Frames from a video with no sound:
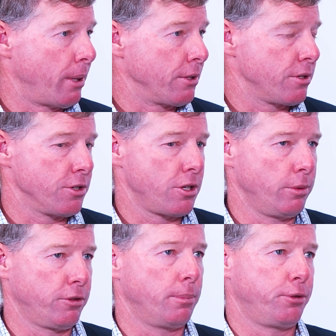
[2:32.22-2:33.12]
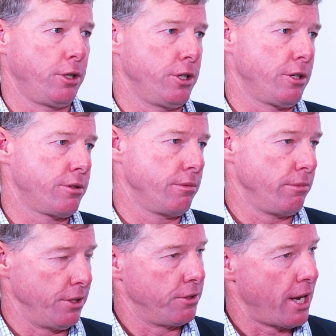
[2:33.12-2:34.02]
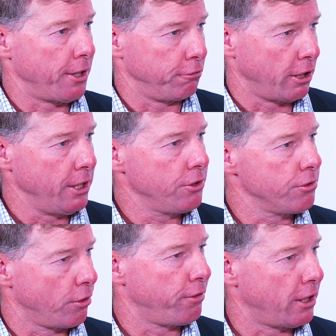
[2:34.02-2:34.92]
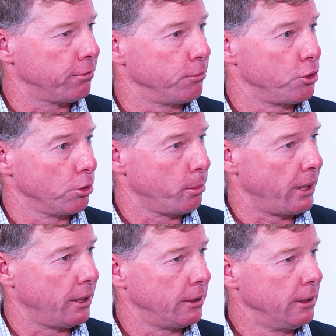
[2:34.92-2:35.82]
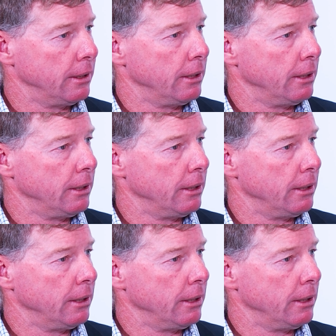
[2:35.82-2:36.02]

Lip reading: months. And so we've got projects in the Darling Range, not far from the Julimar